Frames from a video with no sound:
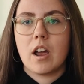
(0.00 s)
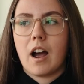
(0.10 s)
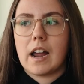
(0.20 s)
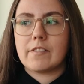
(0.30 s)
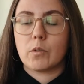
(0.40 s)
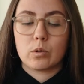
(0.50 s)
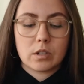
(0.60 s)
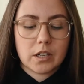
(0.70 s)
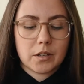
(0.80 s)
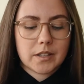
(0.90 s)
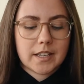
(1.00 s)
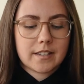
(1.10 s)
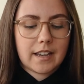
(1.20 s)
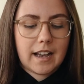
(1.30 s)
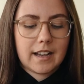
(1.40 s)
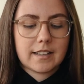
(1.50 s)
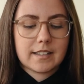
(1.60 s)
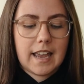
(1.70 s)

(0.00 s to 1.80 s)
I've also used this as